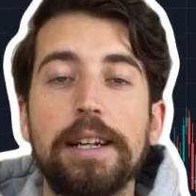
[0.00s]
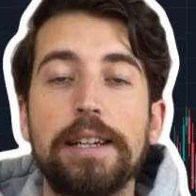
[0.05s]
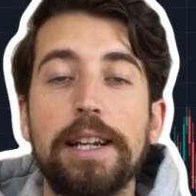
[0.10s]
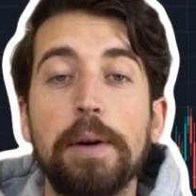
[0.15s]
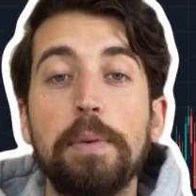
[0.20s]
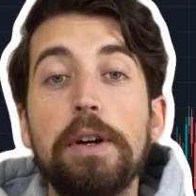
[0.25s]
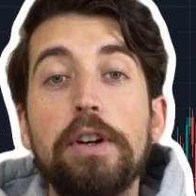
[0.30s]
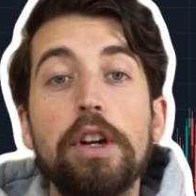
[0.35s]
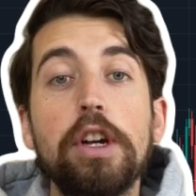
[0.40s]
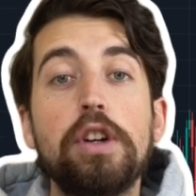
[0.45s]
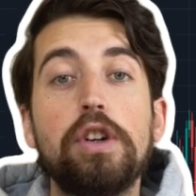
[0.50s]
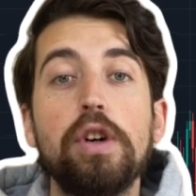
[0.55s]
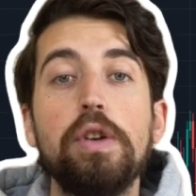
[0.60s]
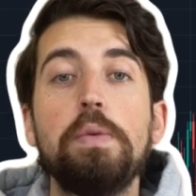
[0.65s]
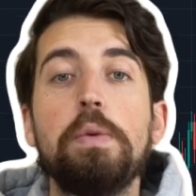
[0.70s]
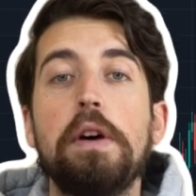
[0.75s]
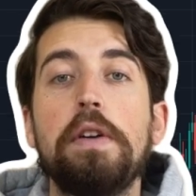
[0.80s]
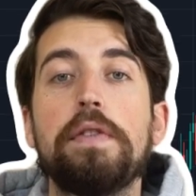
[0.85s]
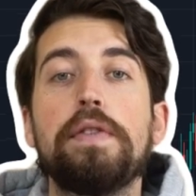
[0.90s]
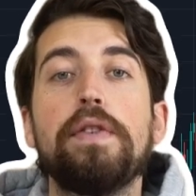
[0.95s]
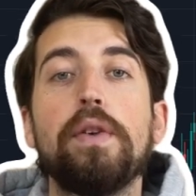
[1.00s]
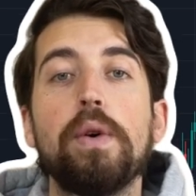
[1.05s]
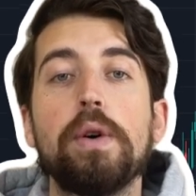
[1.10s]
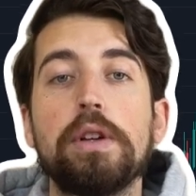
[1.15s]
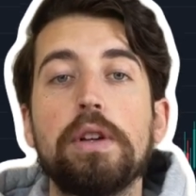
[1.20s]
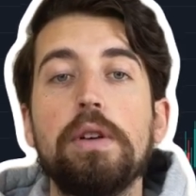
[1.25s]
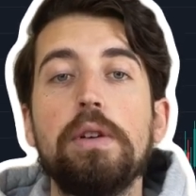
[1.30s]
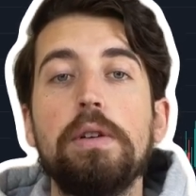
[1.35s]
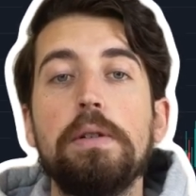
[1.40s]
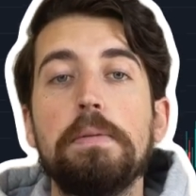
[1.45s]
Now, we got a good one for
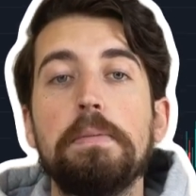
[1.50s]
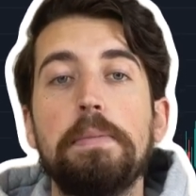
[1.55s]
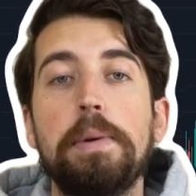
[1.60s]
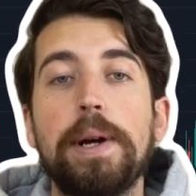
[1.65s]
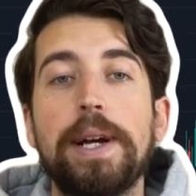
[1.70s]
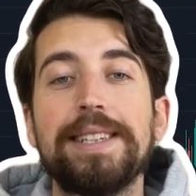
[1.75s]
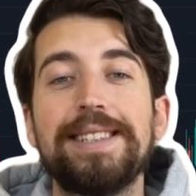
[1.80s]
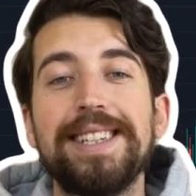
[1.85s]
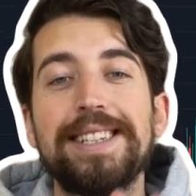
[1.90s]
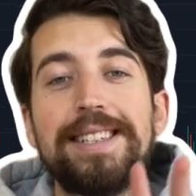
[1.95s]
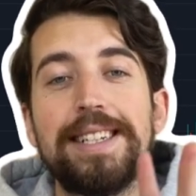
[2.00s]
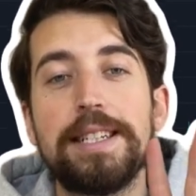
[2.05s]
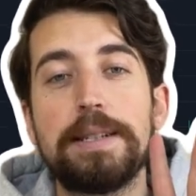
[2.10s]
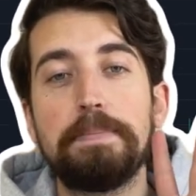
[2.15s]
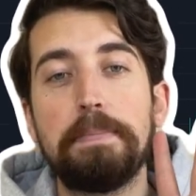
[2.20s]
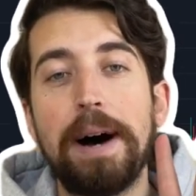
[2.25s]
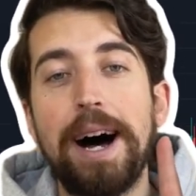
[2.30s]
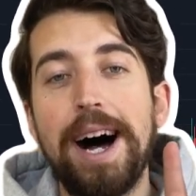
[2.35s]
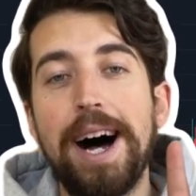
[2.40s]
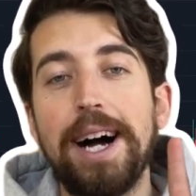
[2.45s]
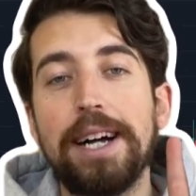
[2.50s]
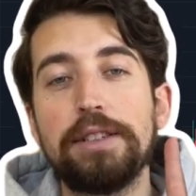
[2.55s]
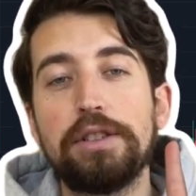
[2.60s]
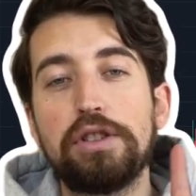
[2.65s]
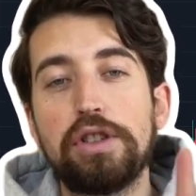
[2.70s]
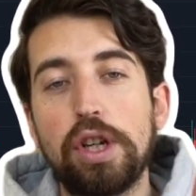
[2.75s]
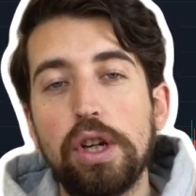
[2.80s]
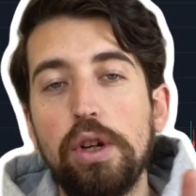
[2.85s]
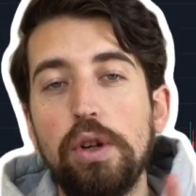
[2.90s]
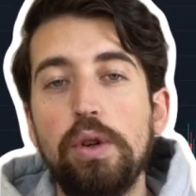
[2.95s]
you, because this is part
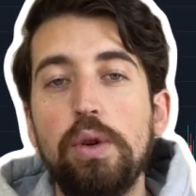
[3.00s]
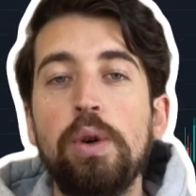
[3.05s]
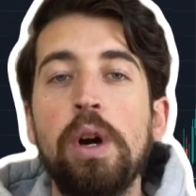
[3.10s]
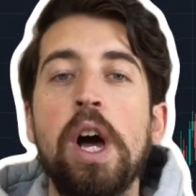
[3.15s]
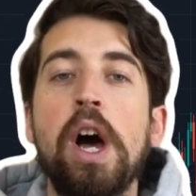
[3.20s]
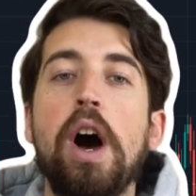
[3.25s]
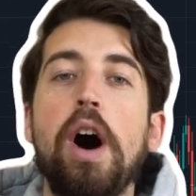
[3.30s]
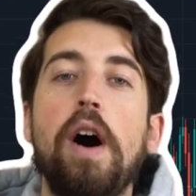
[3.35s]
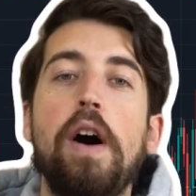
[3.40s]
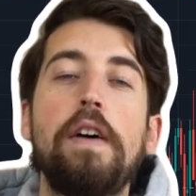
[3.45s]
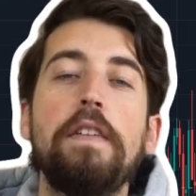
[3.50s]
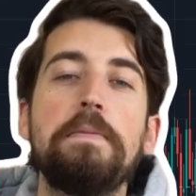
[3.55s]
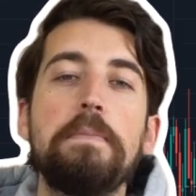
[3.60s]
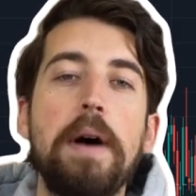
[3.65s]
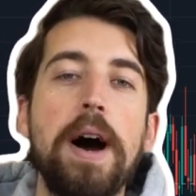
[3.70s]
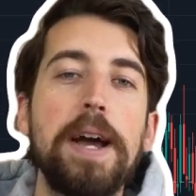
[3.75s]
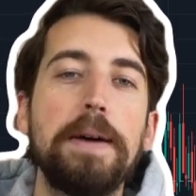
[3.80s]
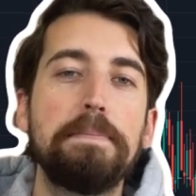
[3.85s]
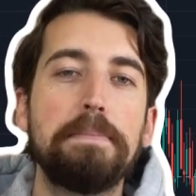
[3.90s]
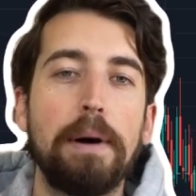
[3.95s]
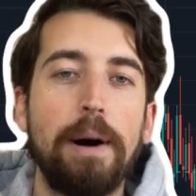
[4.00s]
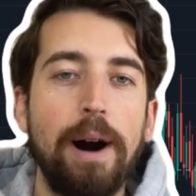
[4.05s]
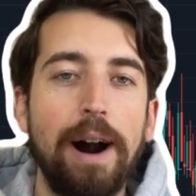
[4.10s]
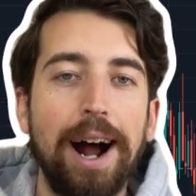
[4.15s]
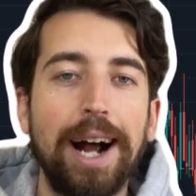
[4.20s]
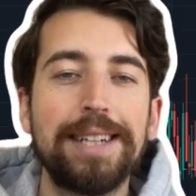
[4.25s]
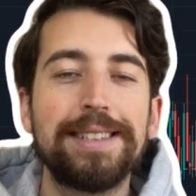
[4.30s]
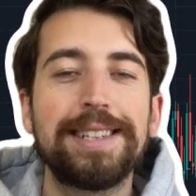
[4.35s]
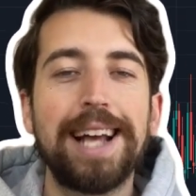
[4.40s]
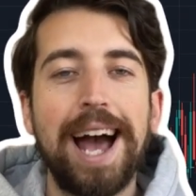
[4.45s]
2 of my
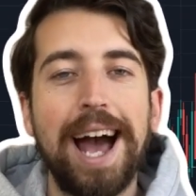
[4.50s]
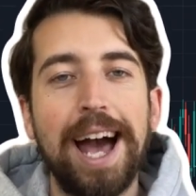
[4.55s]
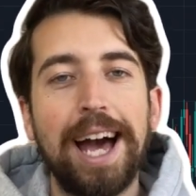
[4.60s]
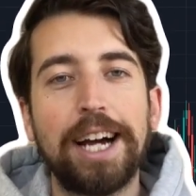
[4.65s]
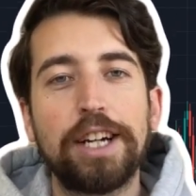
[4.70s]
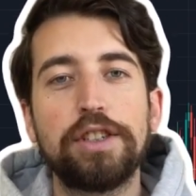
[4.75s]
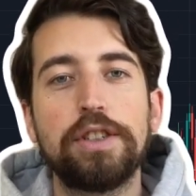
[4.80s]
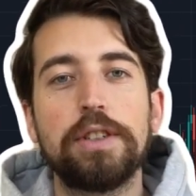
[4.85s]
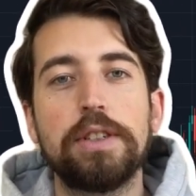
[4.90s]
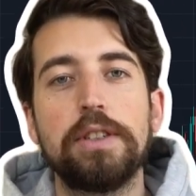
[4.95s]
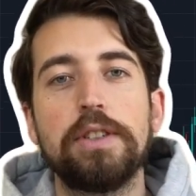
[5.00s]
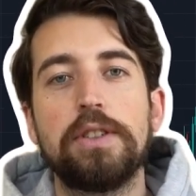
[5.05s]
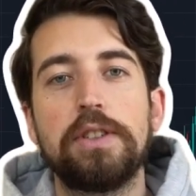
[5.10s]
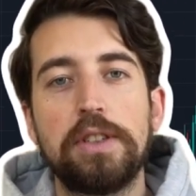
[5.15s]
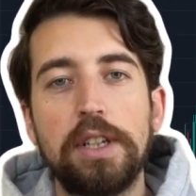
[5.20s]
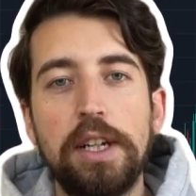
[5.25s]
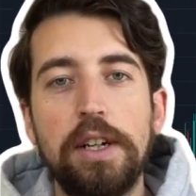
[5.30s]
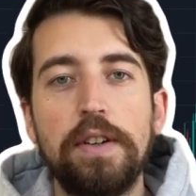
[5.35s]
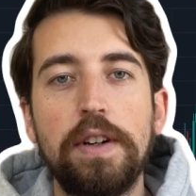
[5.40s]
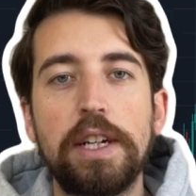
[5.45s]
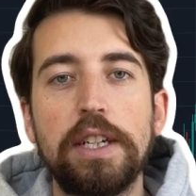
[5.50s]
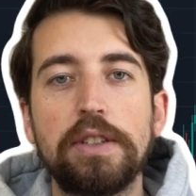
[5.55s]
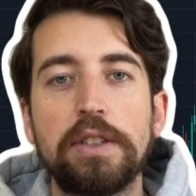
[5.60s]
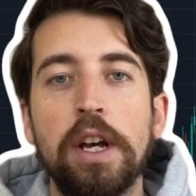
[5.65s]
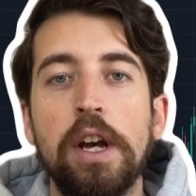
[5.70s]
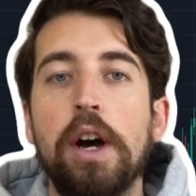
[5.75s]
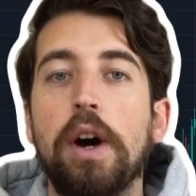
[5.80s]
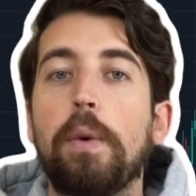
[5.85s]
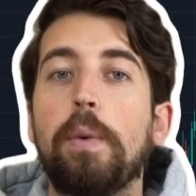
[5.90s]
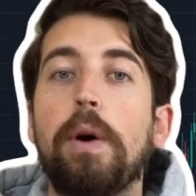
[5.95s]
price action series,
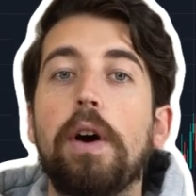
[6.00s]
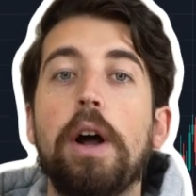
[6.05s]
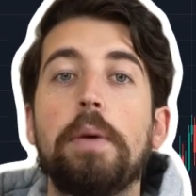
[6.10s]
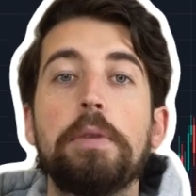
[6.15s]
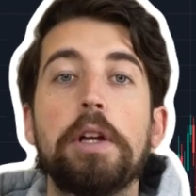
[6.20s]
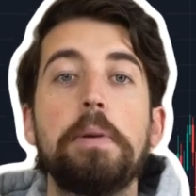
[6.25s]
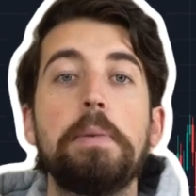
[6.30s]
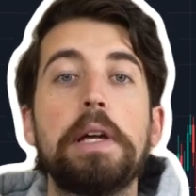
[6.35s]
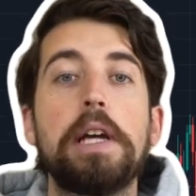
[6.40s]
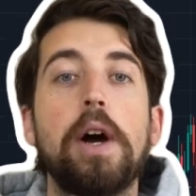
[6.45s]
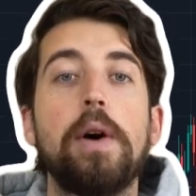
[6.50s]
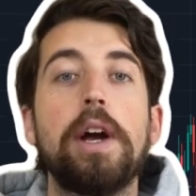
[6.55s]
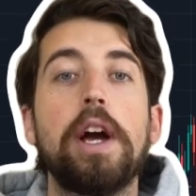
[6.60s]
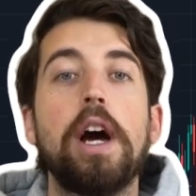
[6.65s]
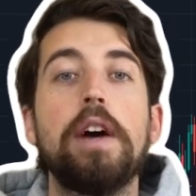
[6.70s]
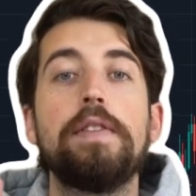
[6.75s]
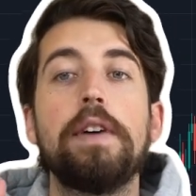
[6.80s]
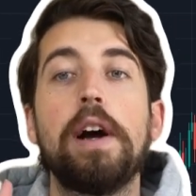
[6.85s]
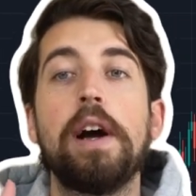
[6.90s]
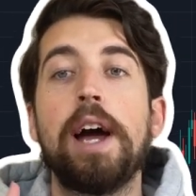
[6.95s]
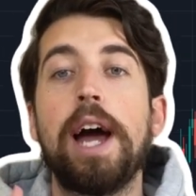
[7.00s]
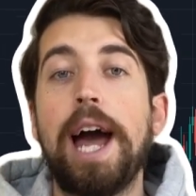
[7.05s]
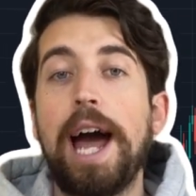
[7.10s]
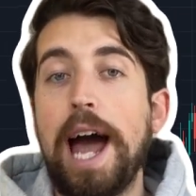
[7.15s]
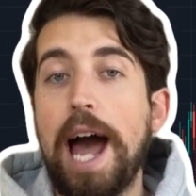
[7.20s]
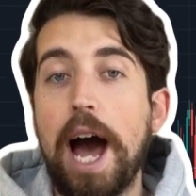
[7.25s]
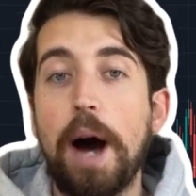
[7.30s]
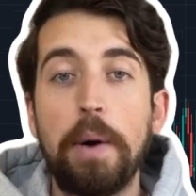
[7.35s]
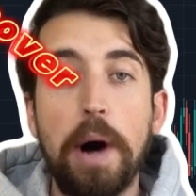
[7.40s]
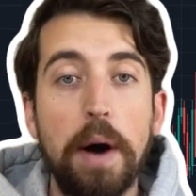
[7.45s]
where I'm going to be going over
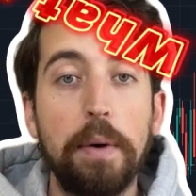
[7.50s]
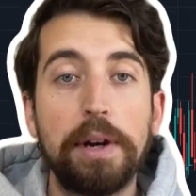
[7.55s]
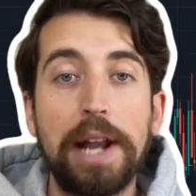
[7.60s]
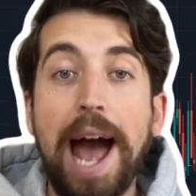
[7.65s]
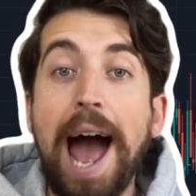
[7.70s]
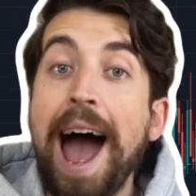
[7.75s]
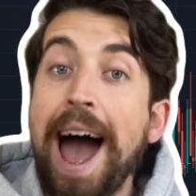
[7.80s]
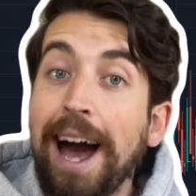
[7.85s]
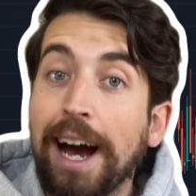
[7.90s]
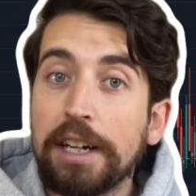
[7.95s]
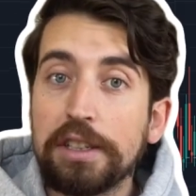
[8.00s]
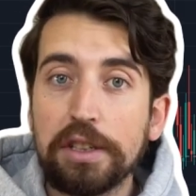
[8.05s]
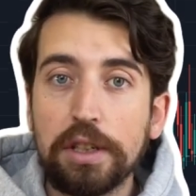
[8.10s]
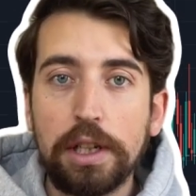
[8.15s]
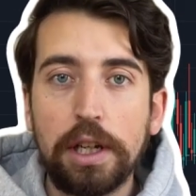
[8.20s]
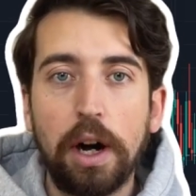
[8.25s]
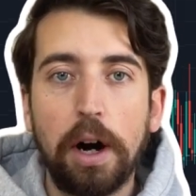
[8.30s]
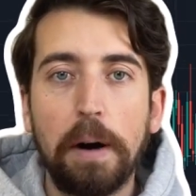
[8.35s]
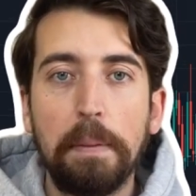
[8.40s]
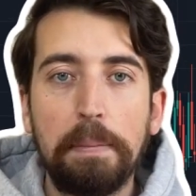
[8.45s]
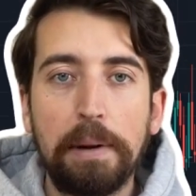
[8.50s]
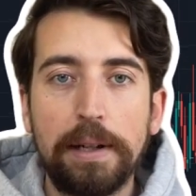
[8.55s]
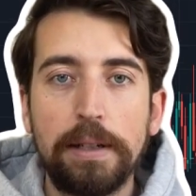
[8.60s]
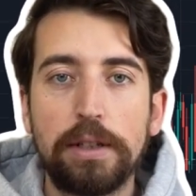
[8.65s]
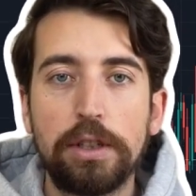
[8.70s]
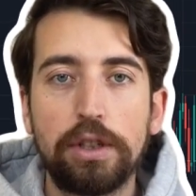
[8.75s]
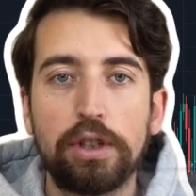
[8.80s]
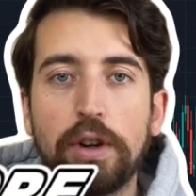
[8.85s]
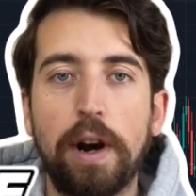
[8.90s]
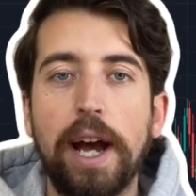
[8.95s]
how I would actually hop
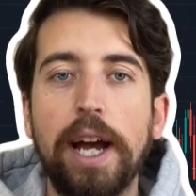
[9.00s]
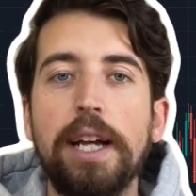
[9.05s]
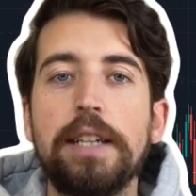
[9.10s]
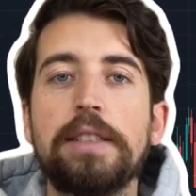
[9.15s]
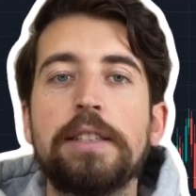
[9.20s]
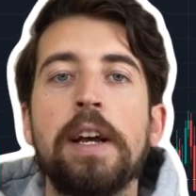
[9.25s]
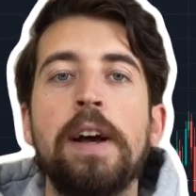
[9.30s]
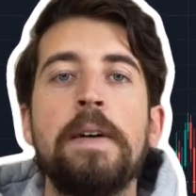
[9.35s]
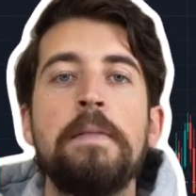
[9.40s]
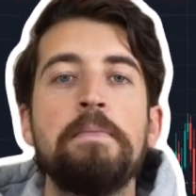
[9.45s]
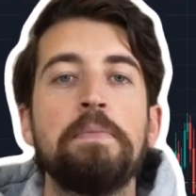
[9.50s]
into trades,